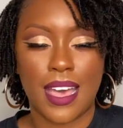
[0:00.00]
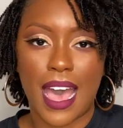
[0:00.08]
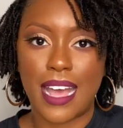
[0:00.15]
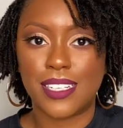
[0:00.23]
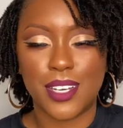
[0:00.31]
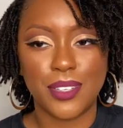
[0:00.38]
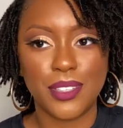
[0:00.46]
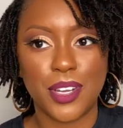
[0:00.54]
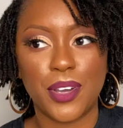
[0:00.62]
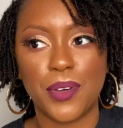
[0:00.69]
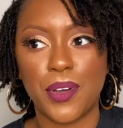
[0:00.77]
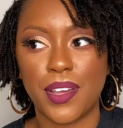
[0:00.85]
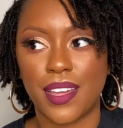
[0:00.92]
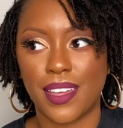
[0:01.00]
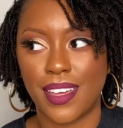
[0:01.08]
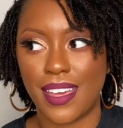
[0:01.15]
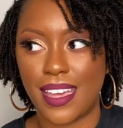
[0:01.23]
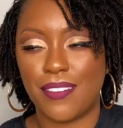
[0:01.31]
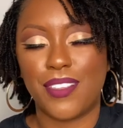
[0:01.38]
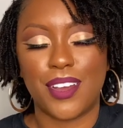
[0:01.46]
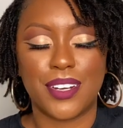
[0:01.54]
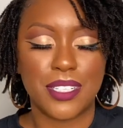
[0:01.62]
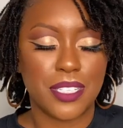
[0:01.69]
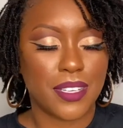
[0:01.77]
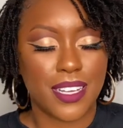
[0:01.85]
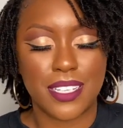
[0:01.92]
I don't know
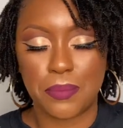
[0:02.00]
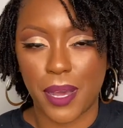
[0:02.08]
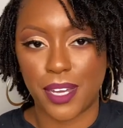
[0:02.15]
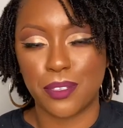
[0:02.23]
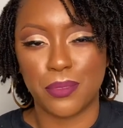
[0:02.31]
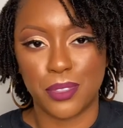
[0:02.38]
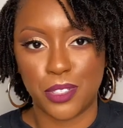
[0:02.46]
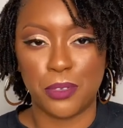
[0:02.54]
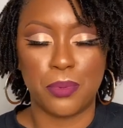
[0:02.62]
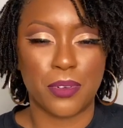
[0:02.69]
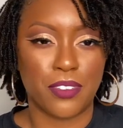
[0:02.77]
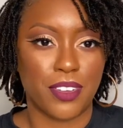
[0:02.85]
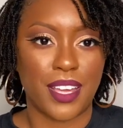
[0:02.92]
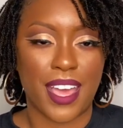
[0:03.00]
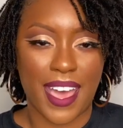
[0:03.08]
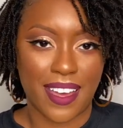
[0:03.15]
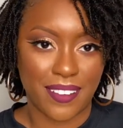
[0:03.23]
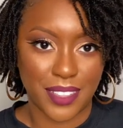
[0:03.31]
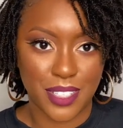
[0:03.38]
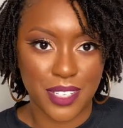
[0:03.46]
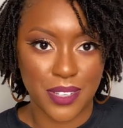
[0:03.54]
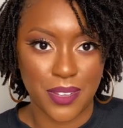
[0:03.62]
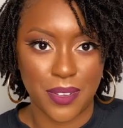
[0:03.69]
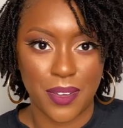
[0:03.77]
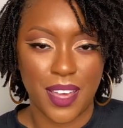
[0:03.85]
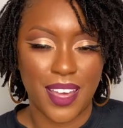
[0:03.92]
if it's possible to prevent having
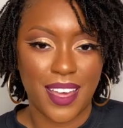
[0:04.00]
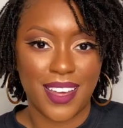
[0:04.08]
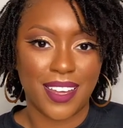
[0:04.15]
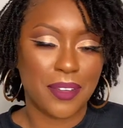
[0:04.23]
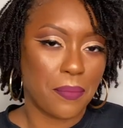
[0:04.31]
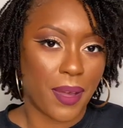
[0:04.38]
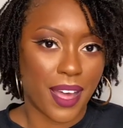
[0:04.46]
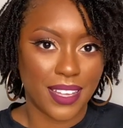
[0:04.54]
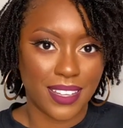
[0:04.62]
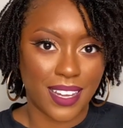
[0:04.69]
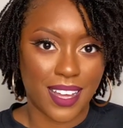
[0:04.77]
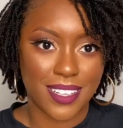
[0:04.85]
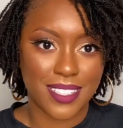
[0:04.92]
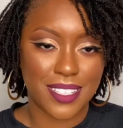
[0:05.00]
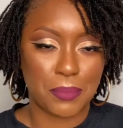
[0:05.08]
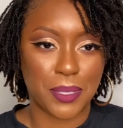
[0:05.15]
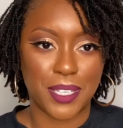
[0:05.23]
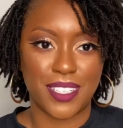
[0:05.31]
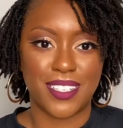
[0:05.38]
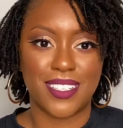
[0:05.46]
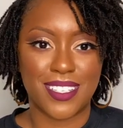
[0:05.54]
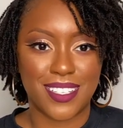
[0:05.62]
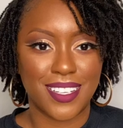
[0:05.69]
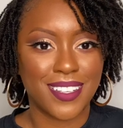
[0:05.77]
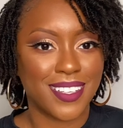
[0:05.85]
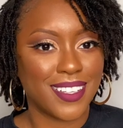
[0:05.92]
to combine locks, because
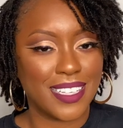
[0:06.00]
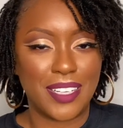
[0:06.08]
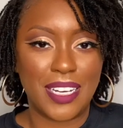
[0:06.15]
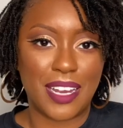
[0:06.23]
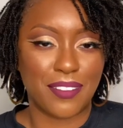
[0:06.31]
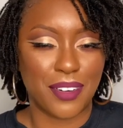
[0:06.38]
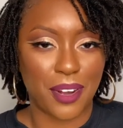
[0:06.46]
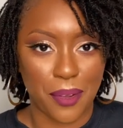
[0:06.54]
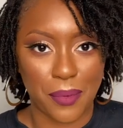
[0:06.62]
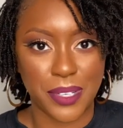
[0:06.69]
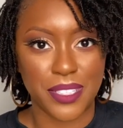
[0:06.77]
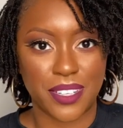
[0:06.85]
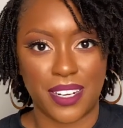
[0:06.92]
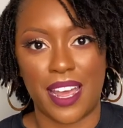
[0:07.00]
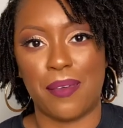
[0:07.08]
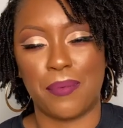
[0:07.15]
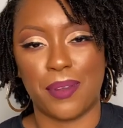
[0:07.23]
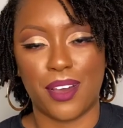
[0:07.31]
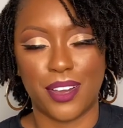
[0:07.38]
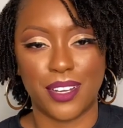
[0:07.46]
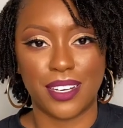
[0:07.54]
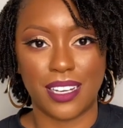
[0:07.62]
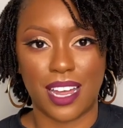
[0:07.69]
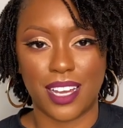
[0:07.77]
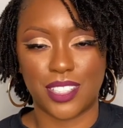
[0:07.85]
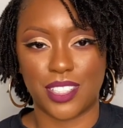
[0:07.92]
you never know what's going to happen on your
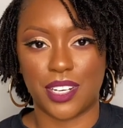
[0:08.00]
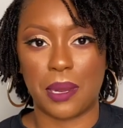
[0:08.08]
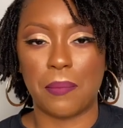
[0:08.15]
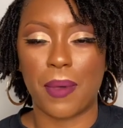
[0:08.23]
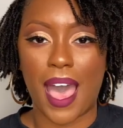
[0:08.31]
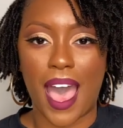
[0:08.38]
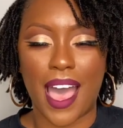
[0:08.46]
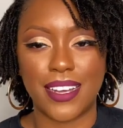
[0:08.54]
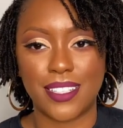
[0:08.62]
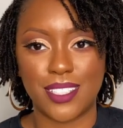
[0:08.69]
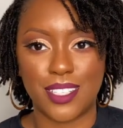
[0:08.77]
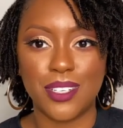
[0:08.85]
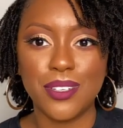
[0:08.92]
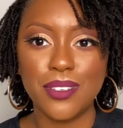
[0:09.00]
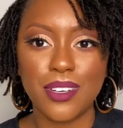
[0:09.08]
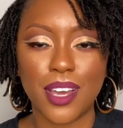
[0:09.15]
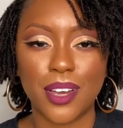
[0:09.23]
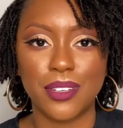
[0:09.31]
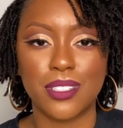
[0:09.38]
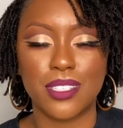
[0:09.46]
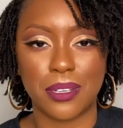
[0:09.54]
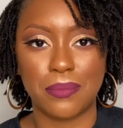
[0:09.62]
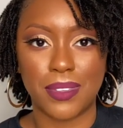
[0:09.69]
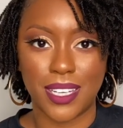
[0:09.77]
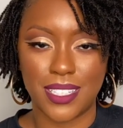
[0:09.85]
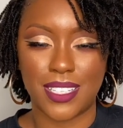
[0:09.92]
lock journey. But I do know some
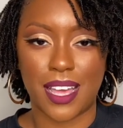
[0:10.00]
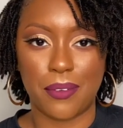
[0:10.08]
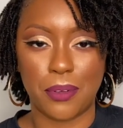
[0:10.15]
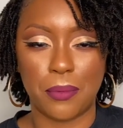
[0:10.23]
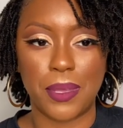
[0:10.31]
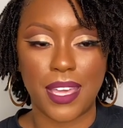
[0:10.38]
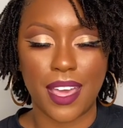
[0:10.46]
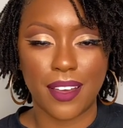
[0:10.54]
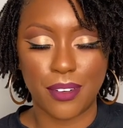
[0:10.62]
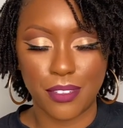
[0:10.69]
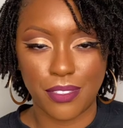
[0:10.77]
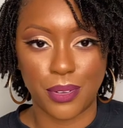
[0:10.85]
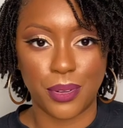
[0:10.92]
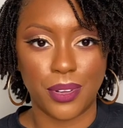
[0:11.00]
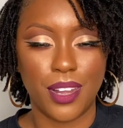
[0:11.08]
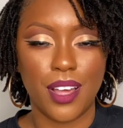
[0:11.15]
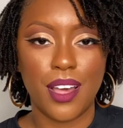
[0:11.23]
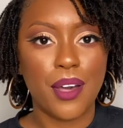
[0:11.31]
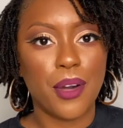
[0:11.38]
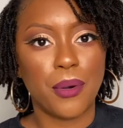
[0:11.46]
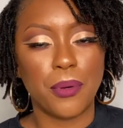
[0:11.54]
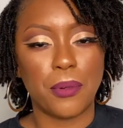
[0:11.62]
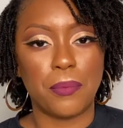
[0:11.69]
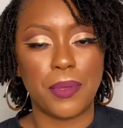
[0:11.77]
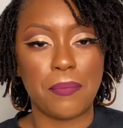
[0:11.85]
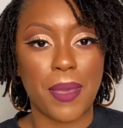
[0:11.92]
things that will be helpful will
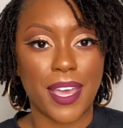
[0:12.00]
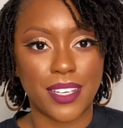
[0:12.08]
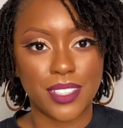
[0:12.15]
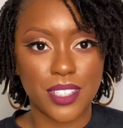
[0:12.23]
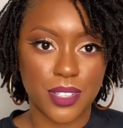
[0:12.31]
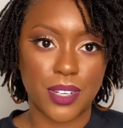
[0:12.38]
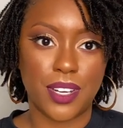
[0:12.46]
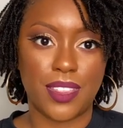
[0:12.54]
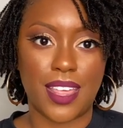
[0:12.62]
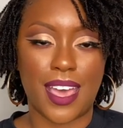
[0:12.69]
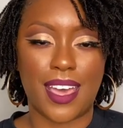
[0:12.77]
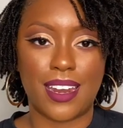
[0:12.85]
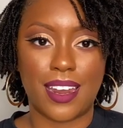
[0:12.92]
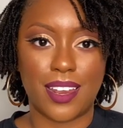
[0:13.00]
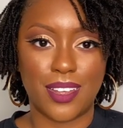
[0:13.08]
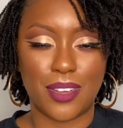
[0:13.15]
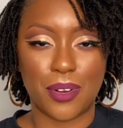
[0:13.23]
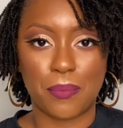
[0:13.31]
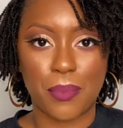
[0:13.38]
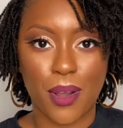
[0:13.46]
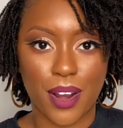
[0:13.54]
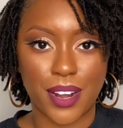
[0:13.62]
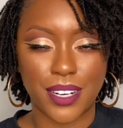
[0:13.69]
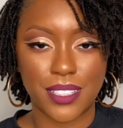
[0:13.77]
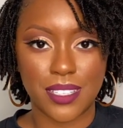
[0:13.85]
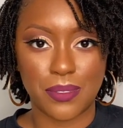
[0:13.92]
be making sure that your
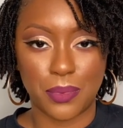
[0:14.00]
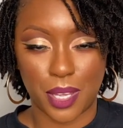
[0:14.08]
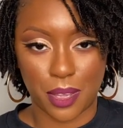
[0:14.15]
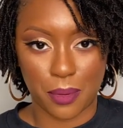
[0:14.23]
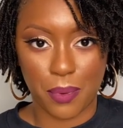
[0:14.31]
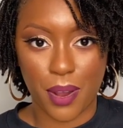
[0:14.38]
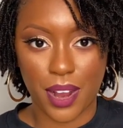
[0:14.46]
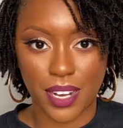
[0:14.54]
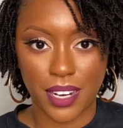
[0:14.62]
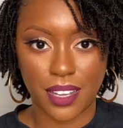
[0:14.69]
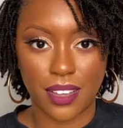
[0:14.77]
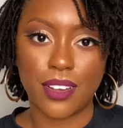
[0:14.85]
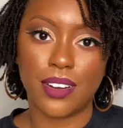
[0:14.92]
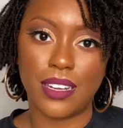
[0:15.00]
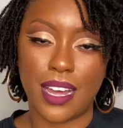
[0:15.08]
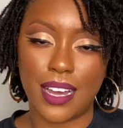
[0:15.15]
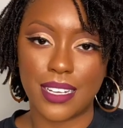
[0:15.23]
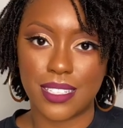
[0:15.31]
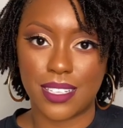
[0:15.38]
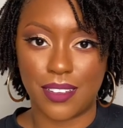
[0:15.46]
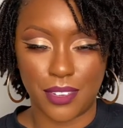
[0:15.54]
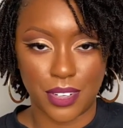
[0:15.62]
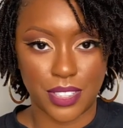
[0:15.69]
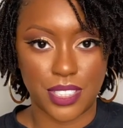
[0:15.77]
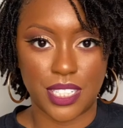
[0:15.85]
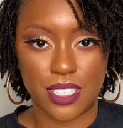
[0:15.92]
parts, when you're parting your locks, if you're
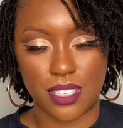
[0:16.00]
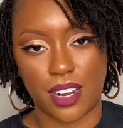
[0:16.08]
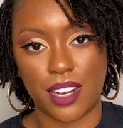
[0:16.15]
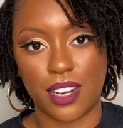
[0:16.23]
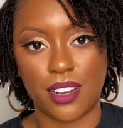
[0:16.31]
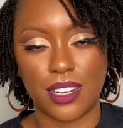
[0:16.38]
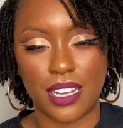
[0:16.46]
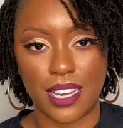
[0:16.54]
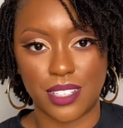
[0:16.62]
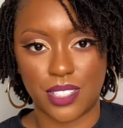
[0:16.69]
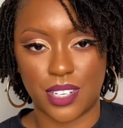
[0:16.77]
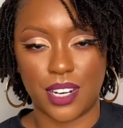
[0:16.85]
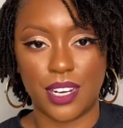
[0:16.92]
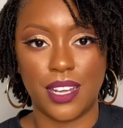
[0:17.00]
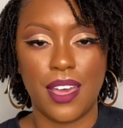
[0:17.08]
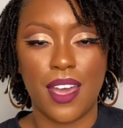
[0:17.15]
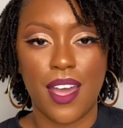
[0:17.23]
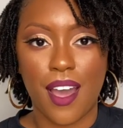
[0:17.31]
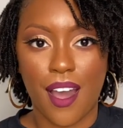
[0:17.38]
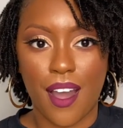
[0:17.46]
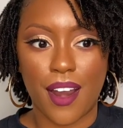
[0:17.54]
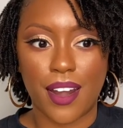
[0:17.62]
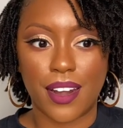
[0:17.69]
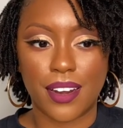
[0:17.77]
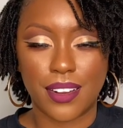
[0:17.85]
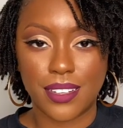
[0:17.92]
just starting your lock journey,
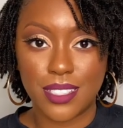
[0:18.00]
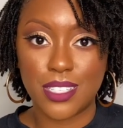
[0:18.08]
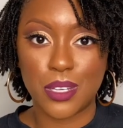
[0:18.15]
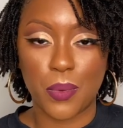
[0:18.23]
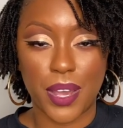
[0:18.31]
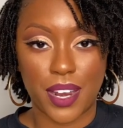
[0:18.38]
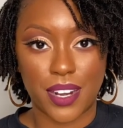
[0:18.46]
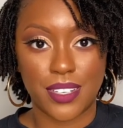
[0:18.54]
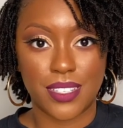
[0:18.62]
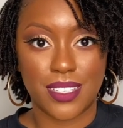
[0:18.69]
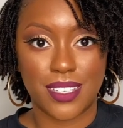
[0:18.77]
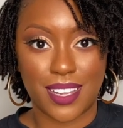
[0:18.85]
are squares.